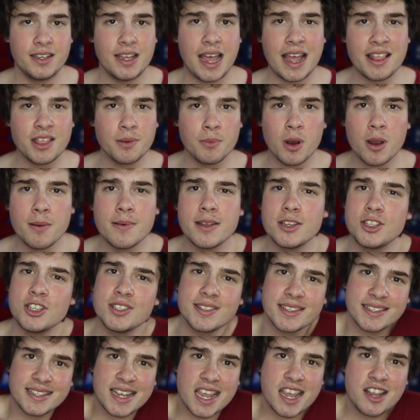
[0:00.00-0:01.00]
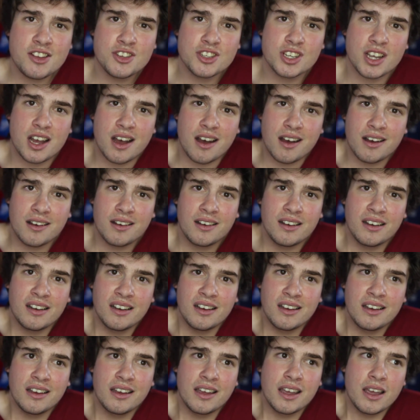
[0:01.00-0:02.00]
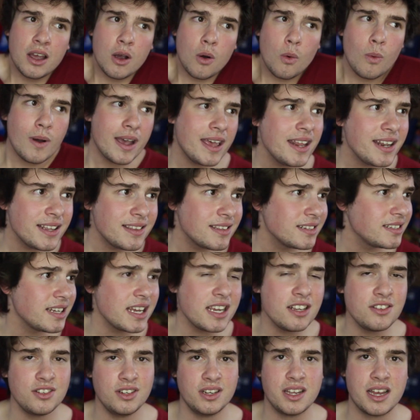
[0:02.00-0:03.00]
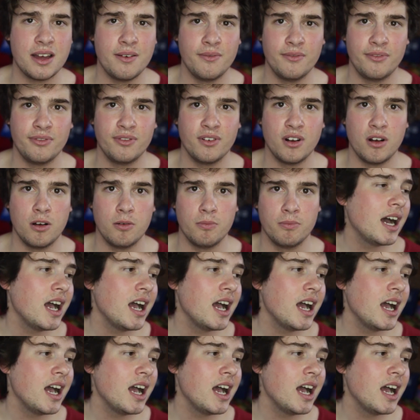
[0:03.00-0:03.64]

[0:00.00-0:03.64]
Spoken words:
at the moment, she's a teacher. Where did the teacher come from?